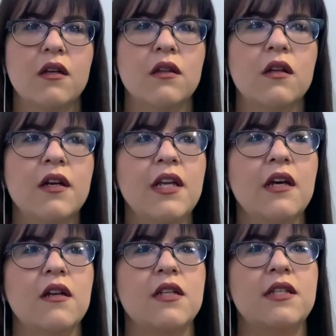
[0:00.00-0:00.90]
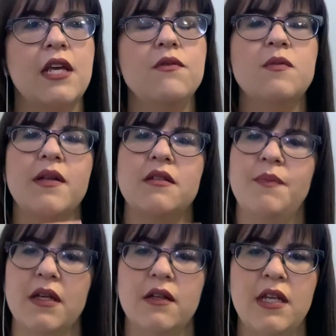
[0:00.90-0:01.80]
learning how to take
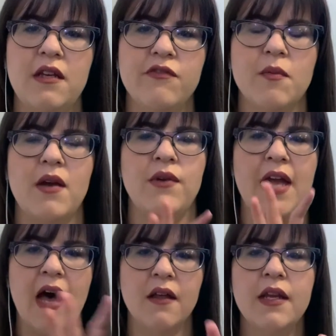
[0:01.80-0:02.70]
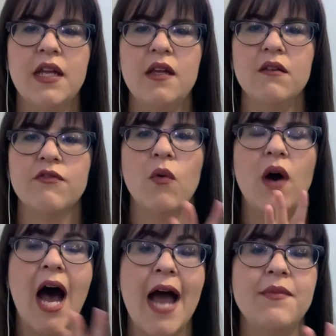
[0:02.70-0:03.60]
responsibility for my reality, for
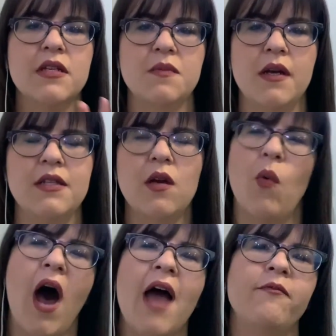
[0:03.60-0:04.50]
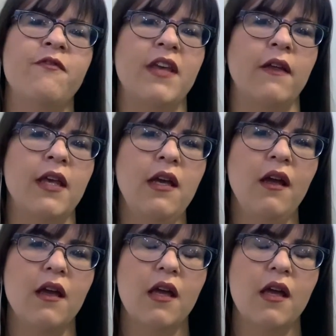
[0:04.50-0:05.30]
what I'm experiencing and what I'm feeling,